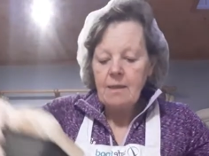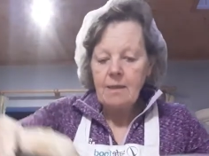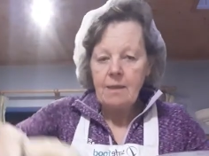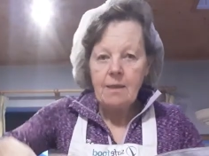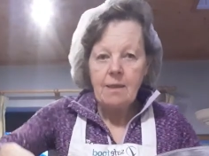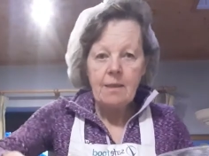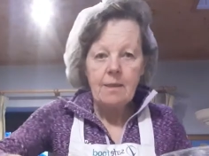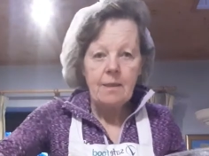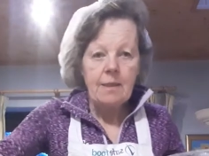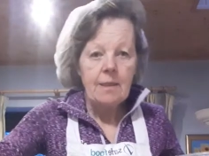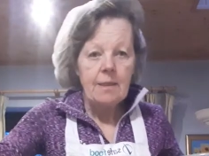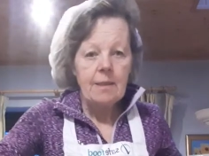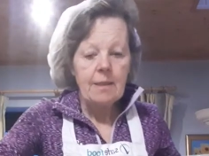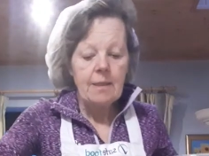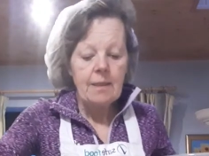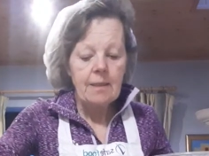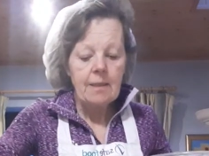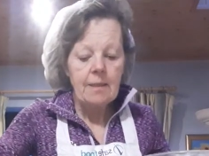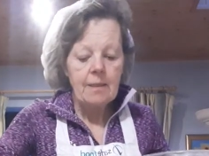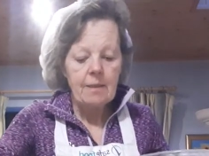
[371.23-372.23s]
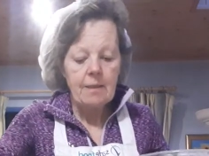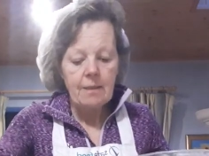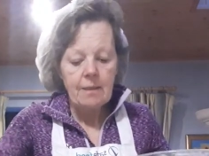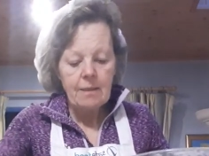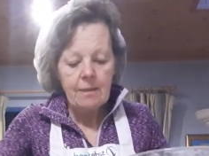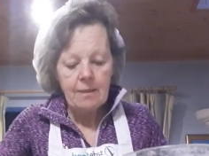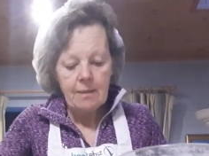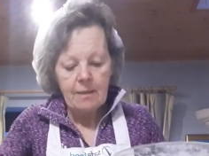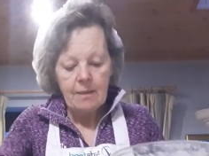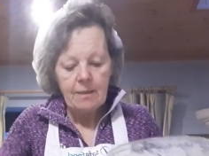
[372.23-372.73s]

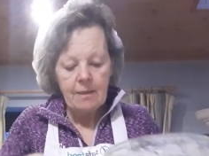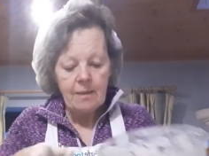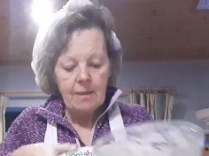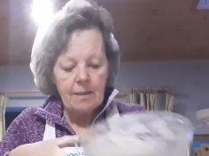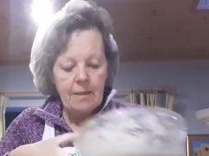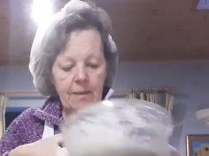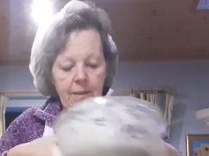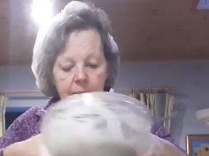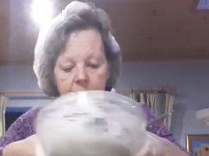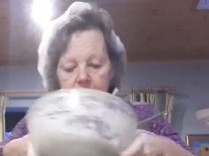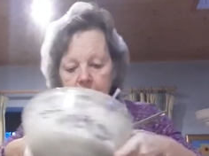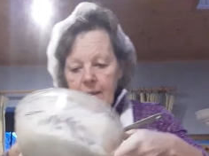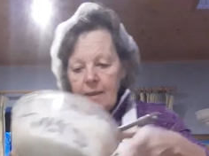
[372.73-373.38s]
[no speech]